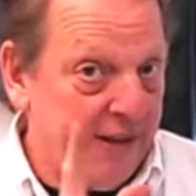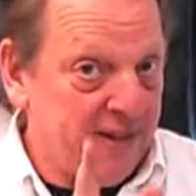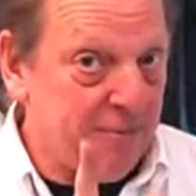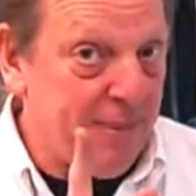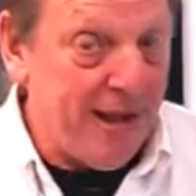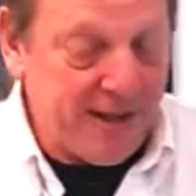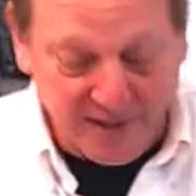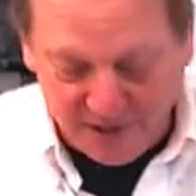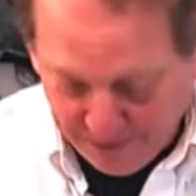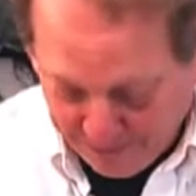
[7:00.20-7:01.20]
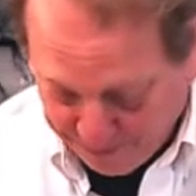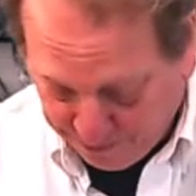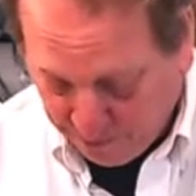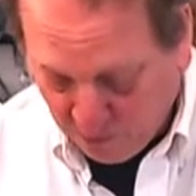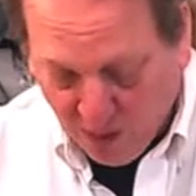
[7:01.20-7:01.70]
it's a balance.
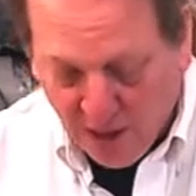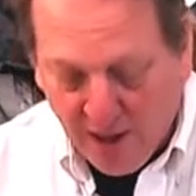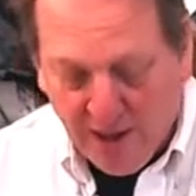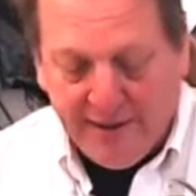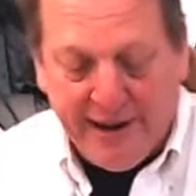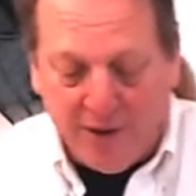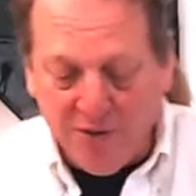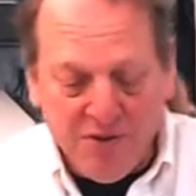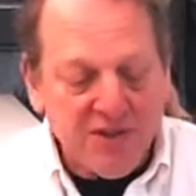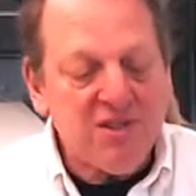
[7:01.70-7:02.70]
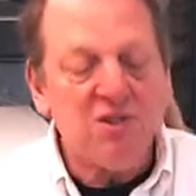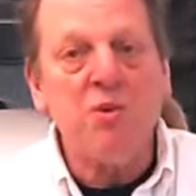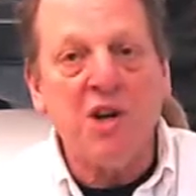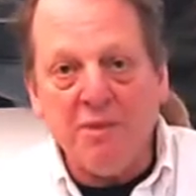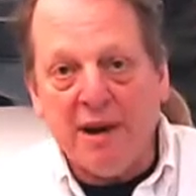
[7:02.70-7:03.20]
Now, this is one
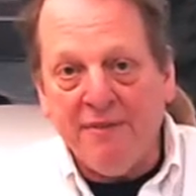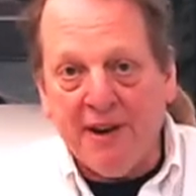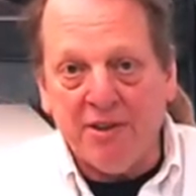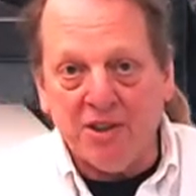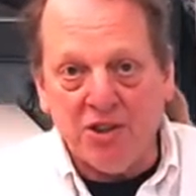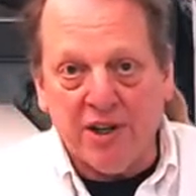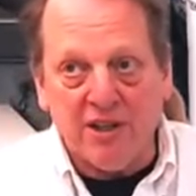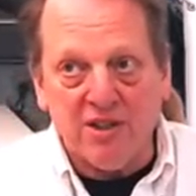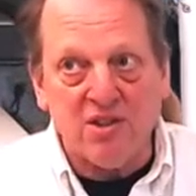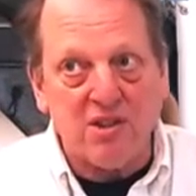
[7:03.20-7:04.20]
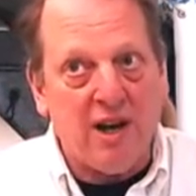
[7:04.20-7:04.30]
of my favorite tricks.